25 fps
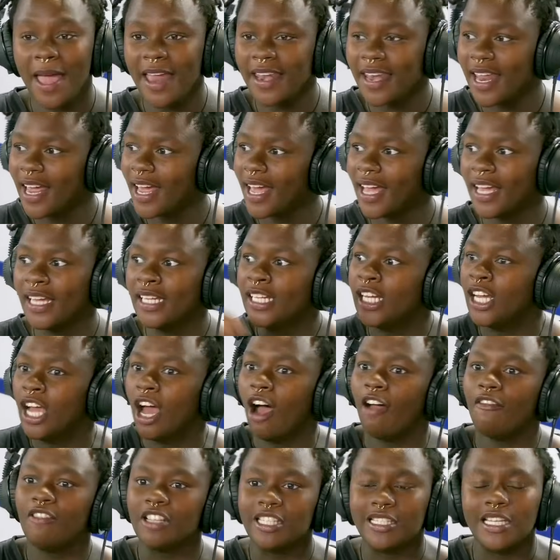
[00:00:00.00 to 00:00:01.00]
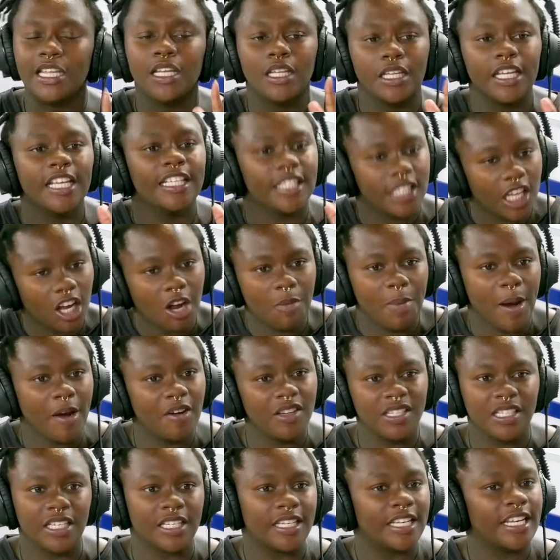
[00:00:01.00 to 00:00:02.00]
Amanda, obviously it's the
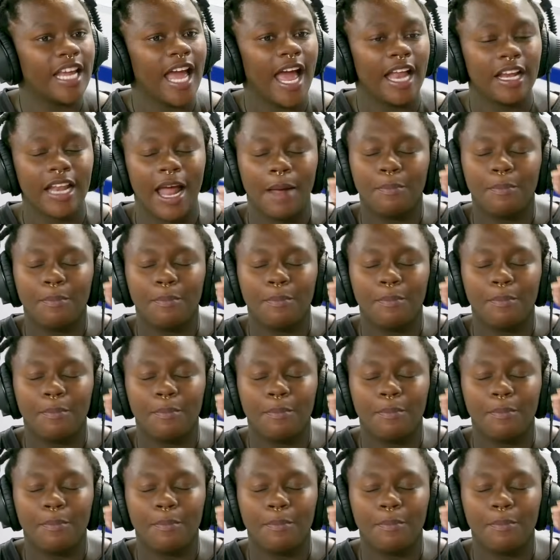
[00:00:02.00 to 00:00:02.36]
comparison.